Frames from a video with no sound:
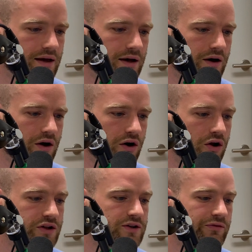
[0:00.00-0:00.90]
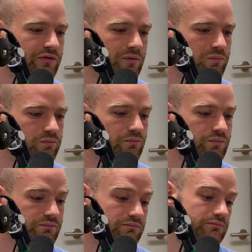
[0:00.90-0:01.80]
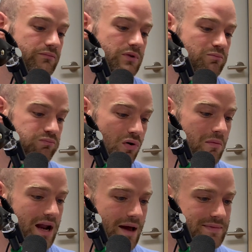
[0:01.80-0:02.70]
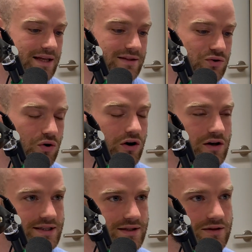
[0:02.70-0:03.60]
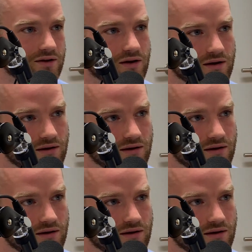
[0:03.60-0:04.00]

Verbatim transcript: Uh, lots of problems and struggles in the